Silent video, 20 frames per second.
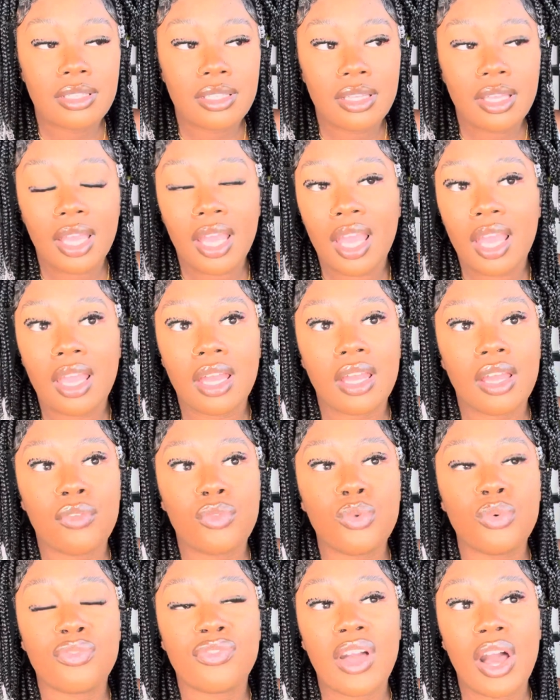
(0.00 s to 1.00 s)
And if
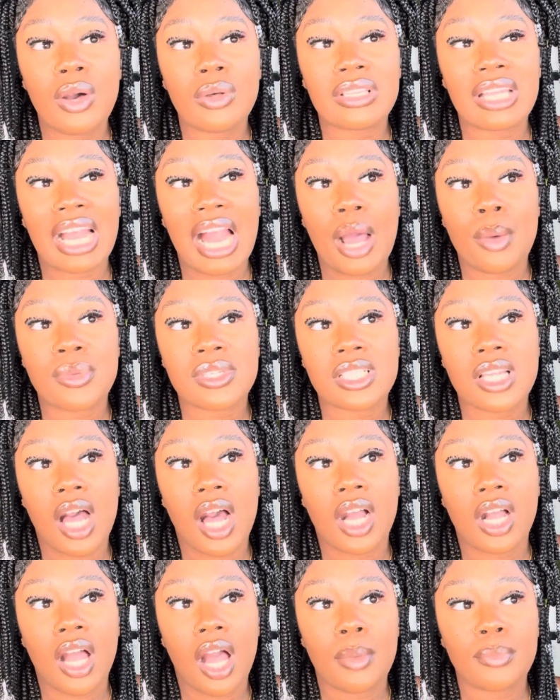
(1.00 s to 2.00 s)
you felt that I was
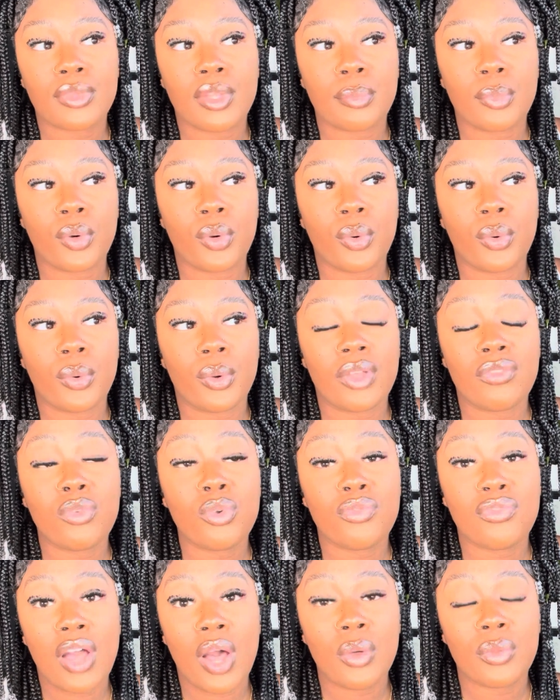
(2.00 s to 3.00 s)
uncomfortable, if you
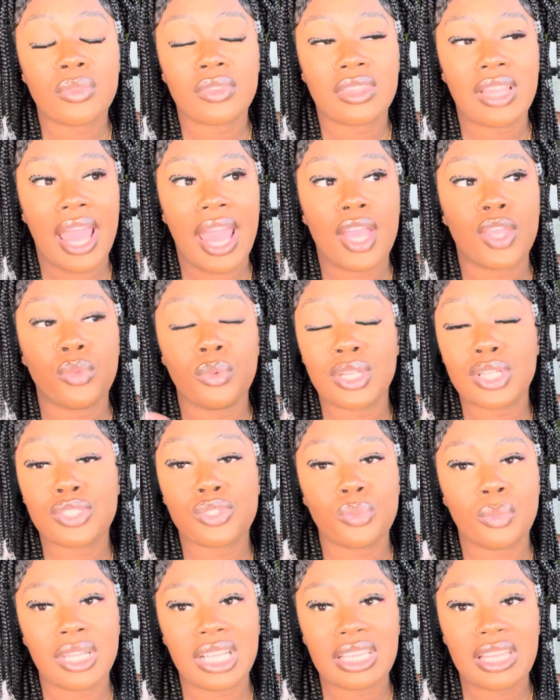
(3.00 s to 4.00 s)
felt that you didn't
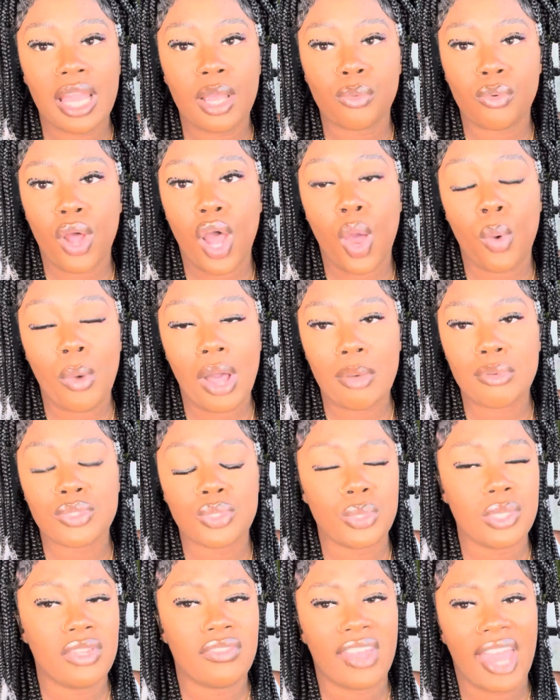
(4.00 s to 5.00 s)
do anything wrong, why would
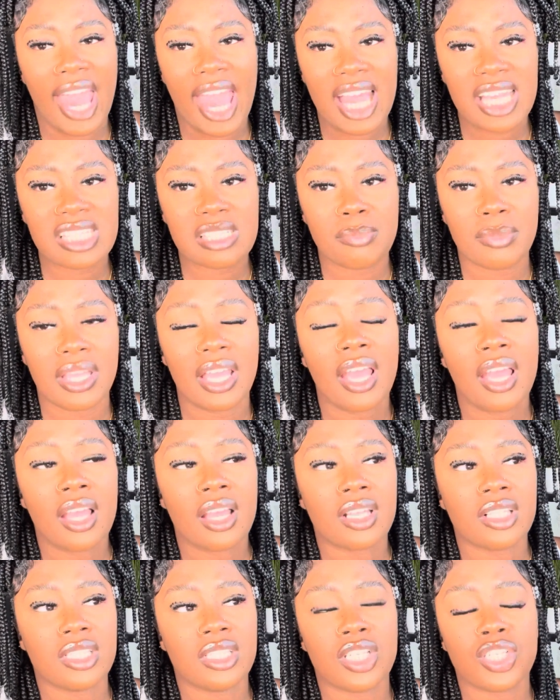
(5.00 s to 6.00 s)
you even ask me,
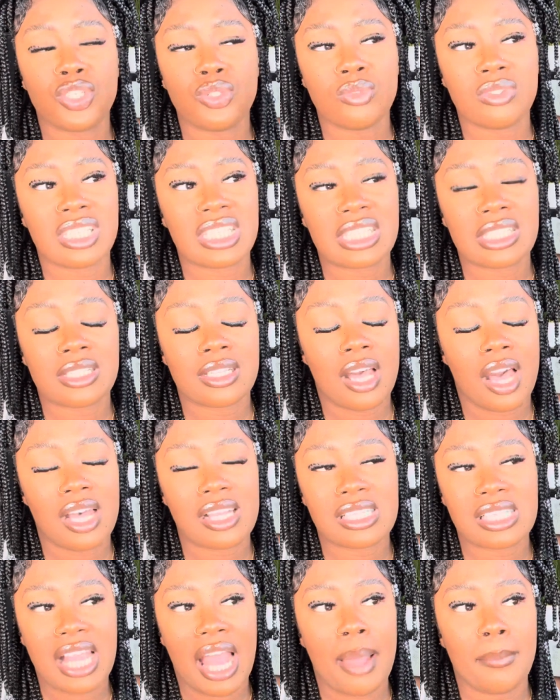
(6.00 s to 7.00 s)
did you
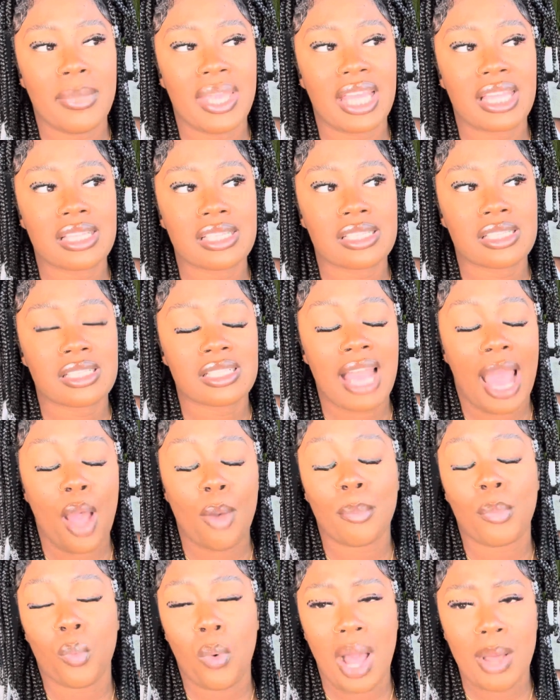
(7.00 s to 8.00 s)
stab me in the scalp?
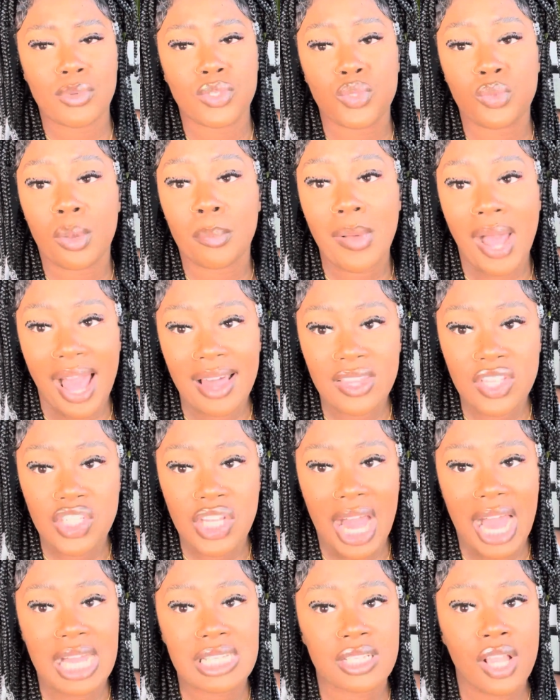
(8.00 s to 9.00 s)
Why would you
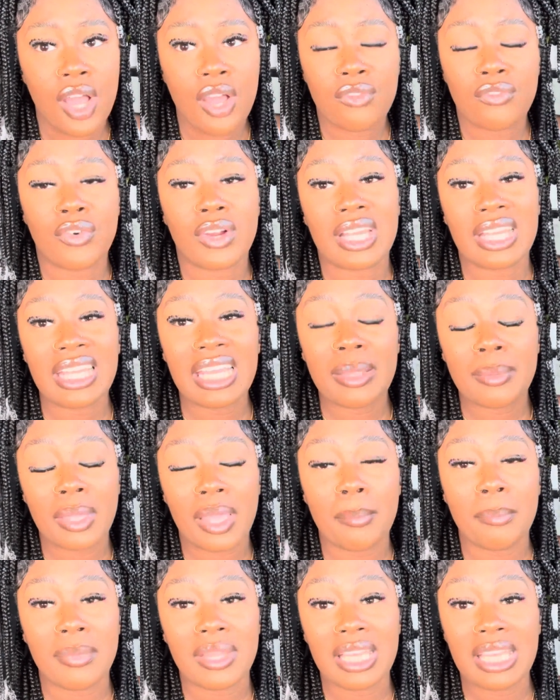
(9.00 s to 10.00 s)
apologize for
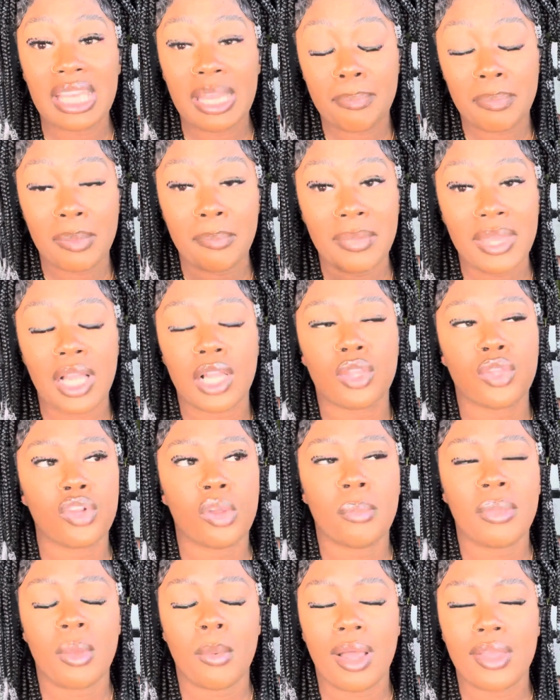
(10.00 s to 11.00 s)
nipping me a little
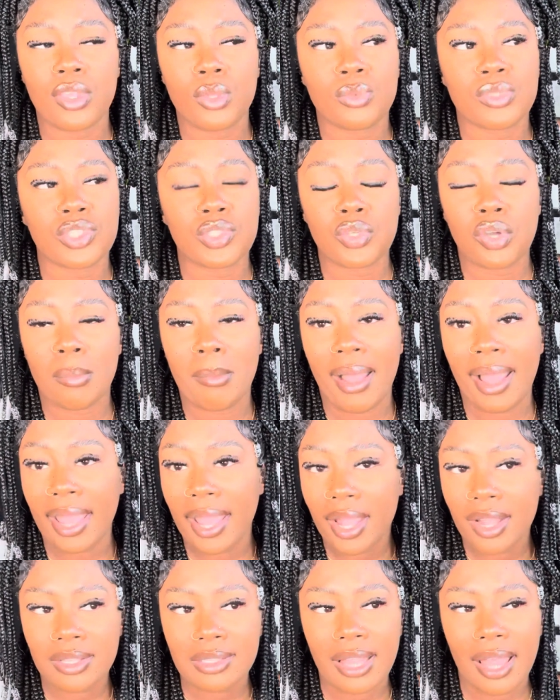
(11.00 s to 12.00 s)
bit while you was doing my
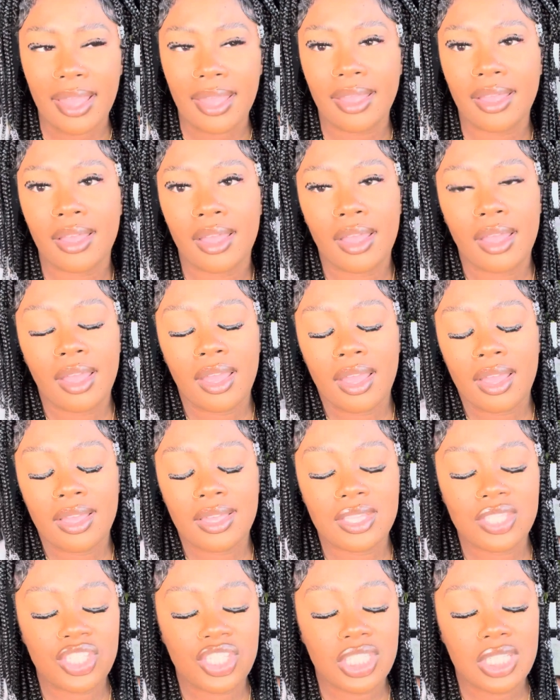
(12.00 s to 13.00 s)
hair? Like,
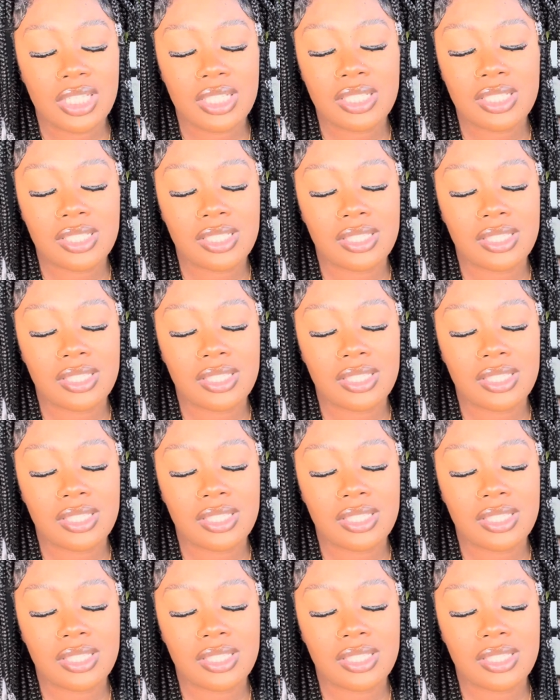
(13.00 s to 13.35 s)
it's just